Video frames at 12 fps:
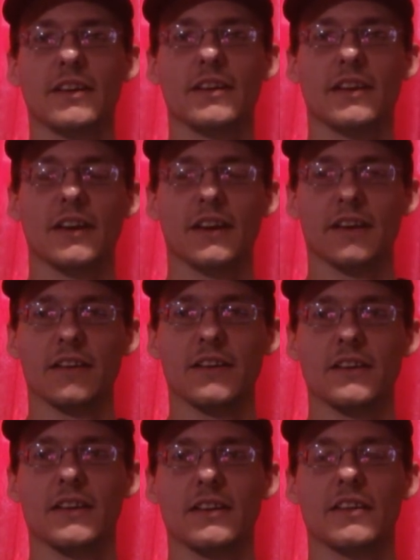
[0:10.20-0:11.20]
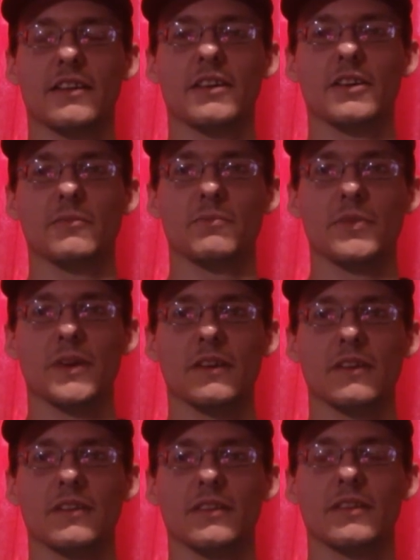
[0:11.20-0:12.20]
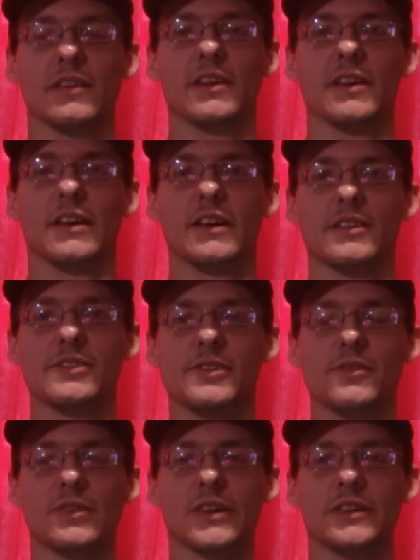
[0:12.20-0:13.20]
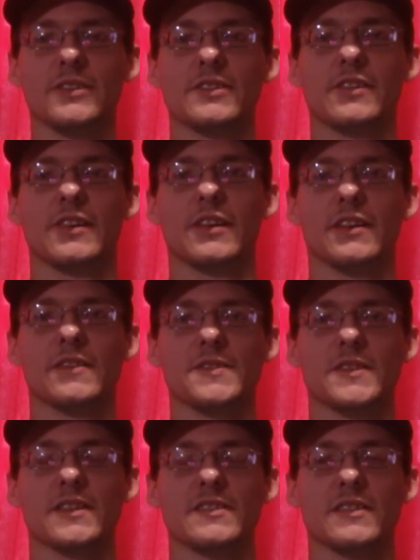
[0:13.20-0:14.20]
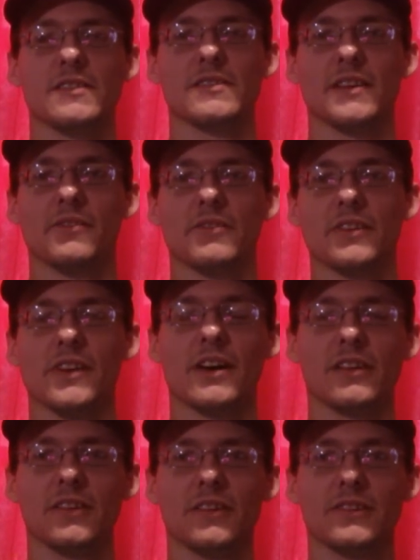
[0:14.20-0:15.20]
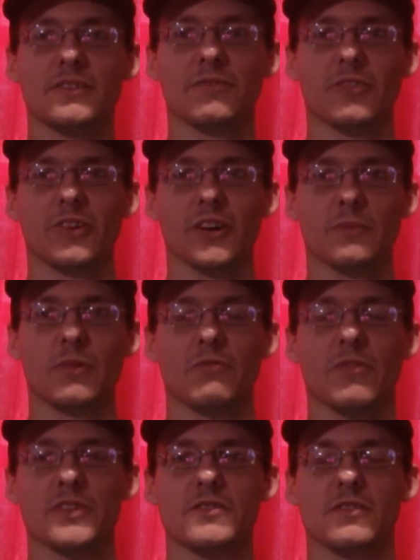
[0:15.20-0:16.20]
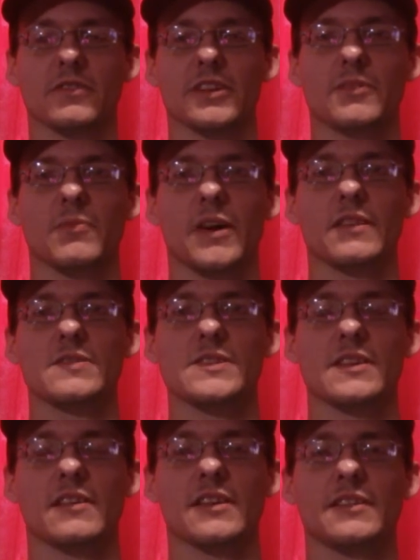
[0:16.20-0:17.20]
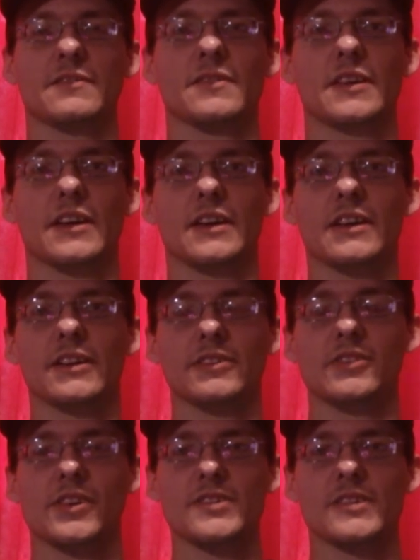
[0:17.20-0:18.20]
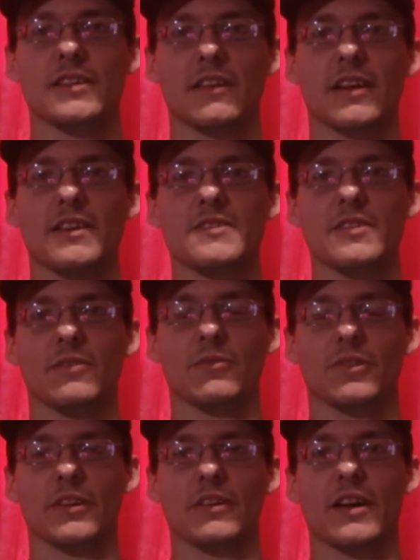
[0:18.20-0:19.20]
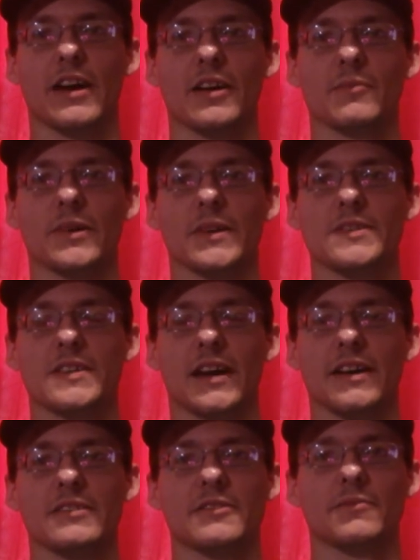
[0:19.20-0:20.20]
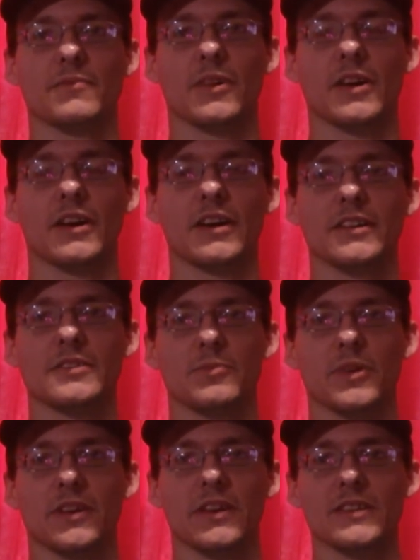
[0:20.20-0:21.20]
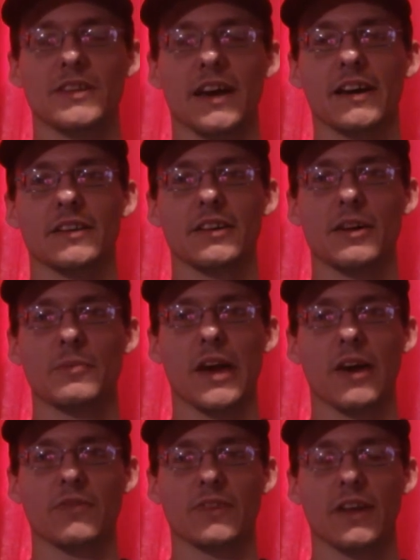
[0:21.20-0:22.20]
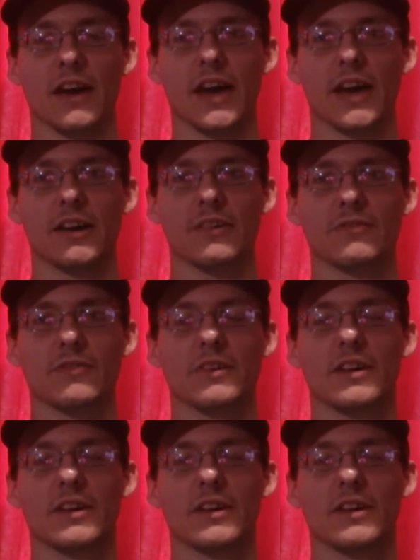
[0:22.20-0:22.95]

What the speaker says: and it ended up being $267 for a professionally made sign. Just in case you're wondering how much signs cost, because I ended up having to have